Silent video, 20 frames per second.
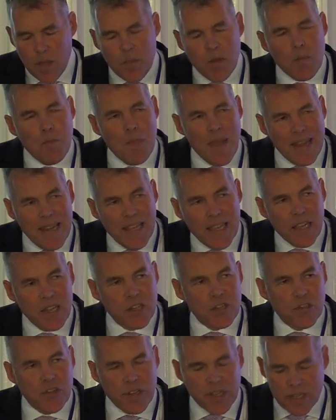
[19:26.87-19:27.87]
But many
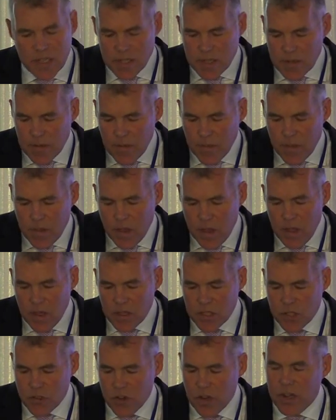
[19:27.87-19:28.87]
countries
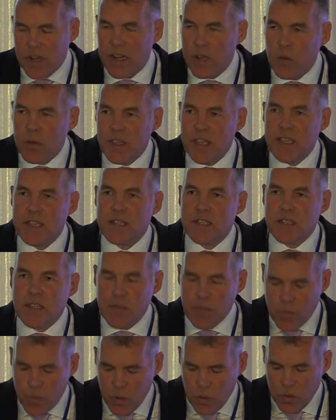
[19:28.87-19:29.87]
are struggling with these
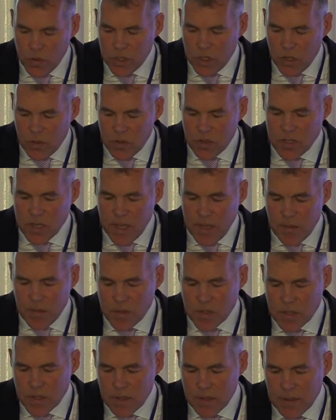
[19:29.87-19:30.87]
simple
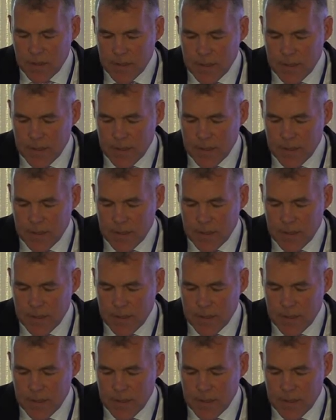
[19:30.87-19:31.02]
concepts.